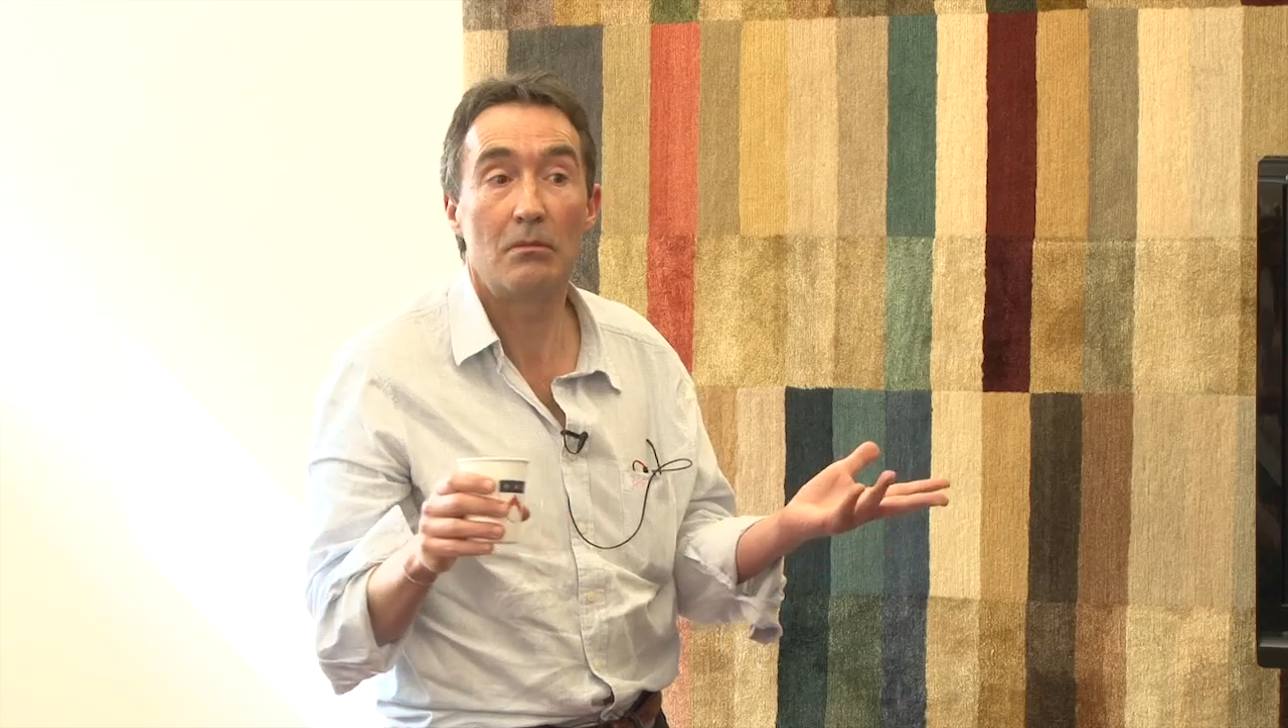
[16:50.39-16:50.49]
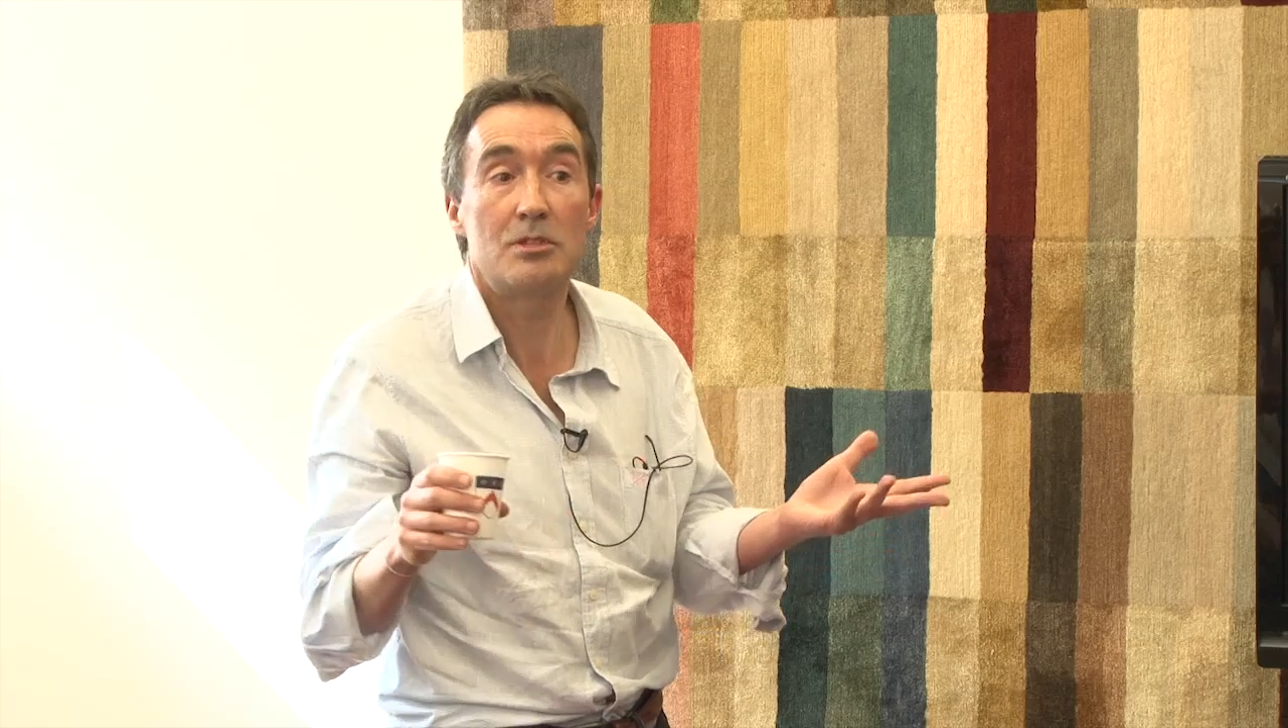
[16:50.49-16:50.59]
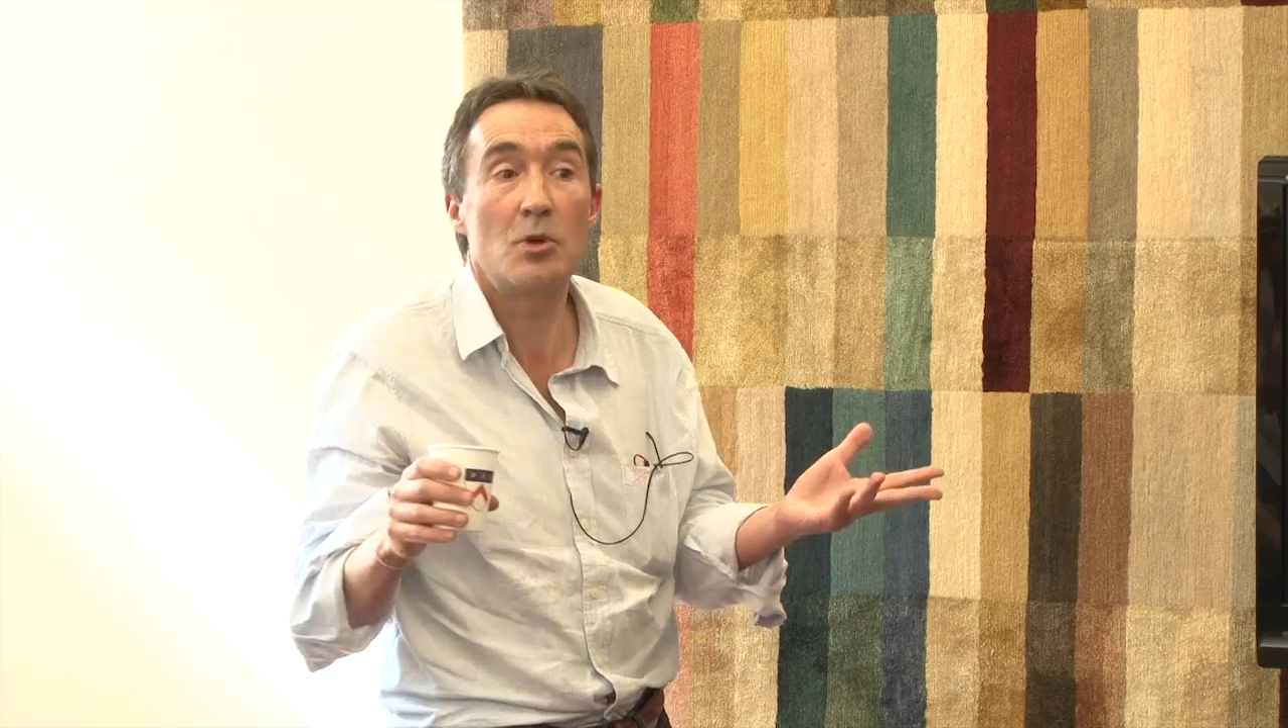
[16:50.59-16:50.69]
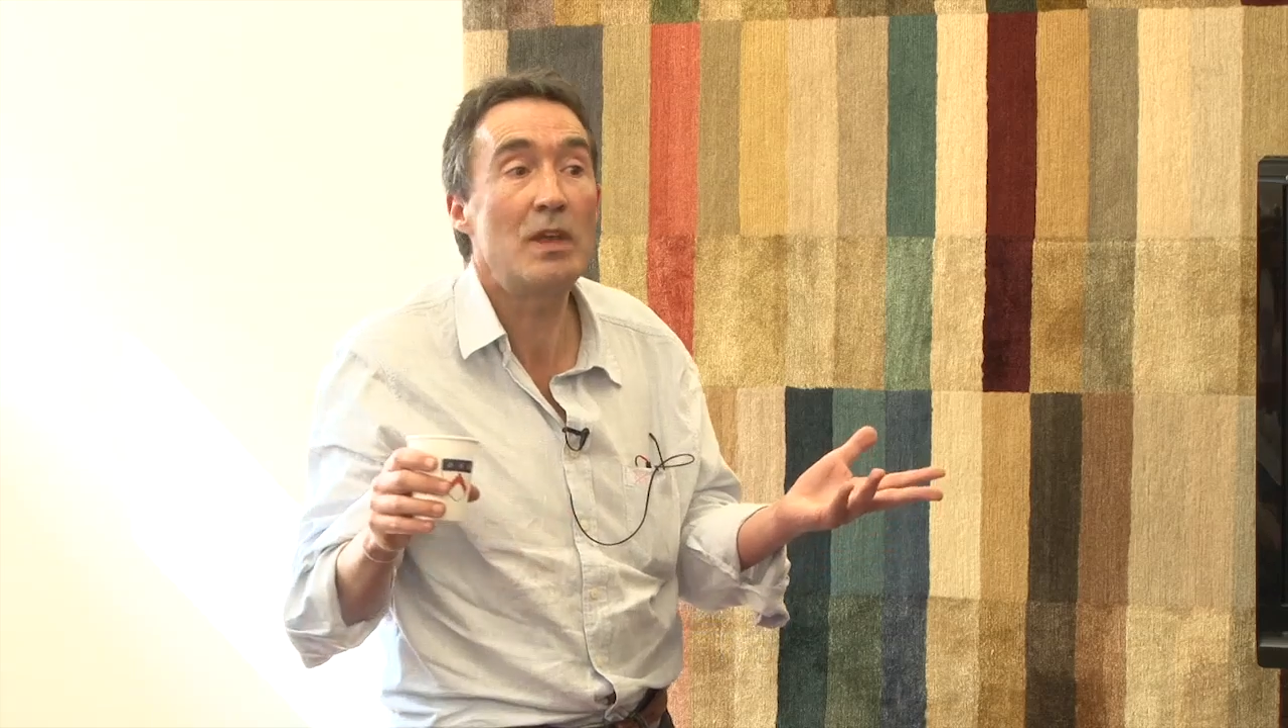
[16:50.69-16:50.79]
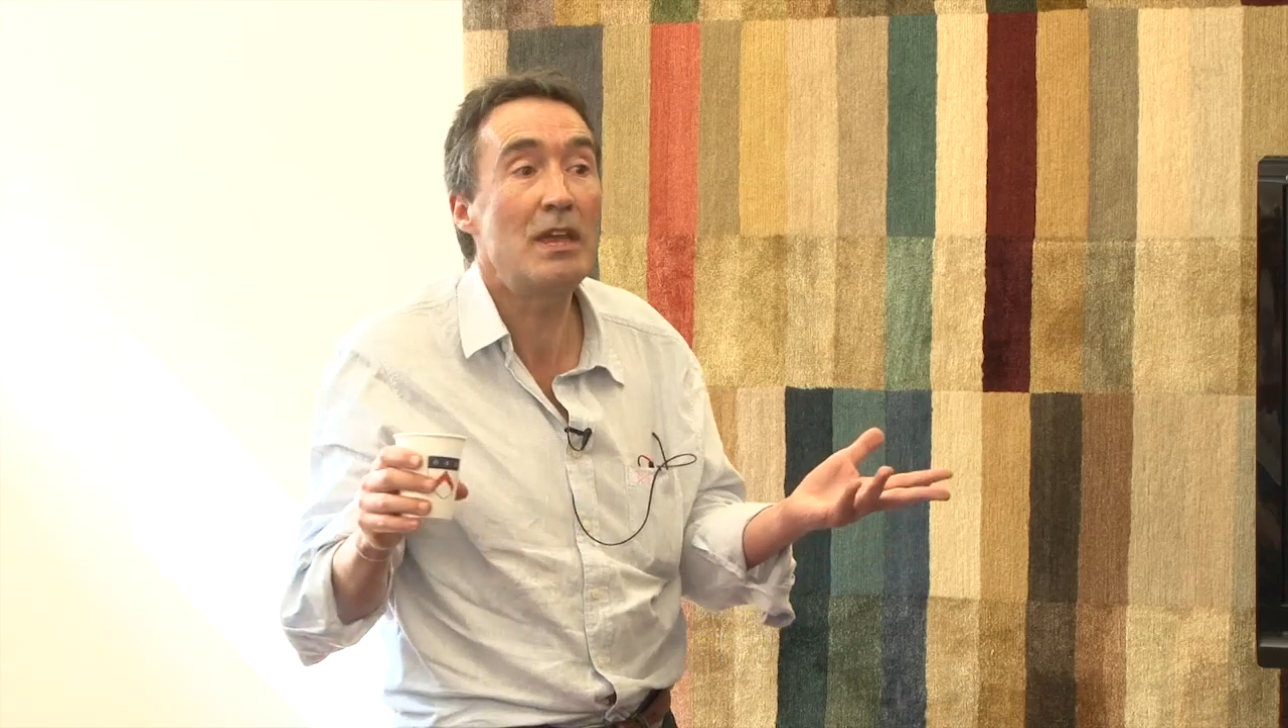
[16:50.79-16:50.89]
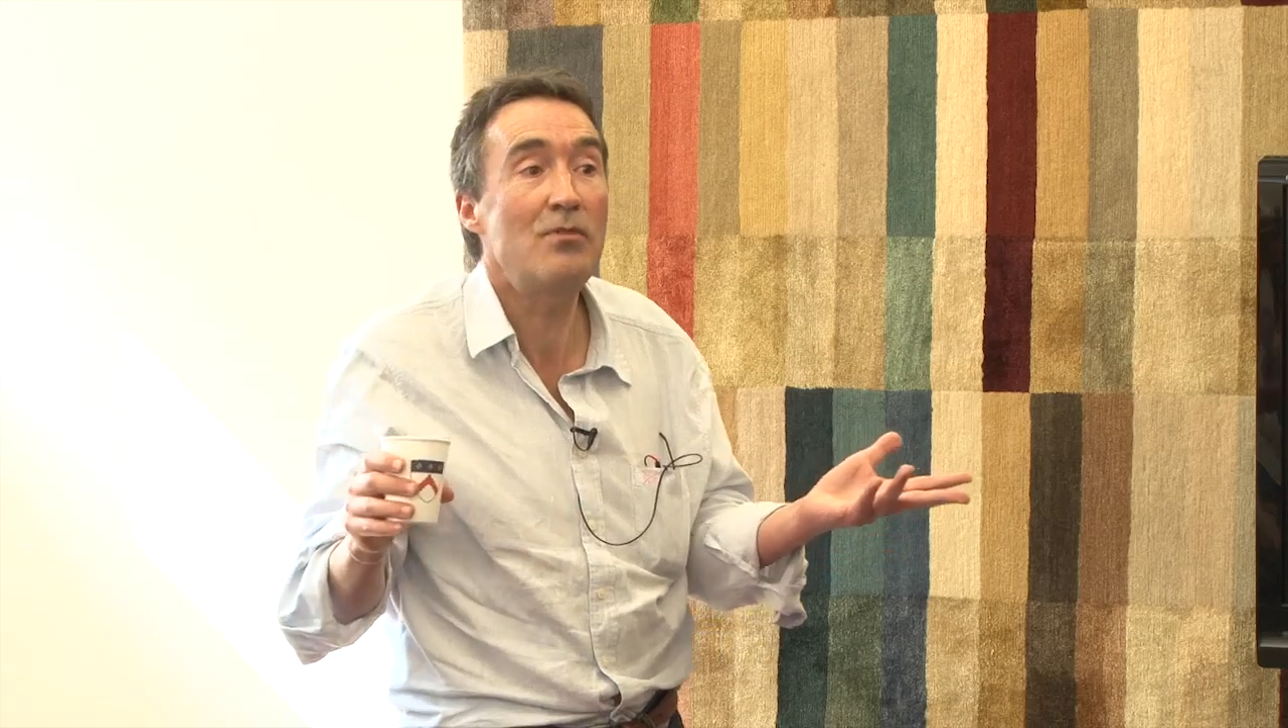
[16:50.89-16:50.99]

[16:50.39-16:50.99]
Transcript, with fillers: do we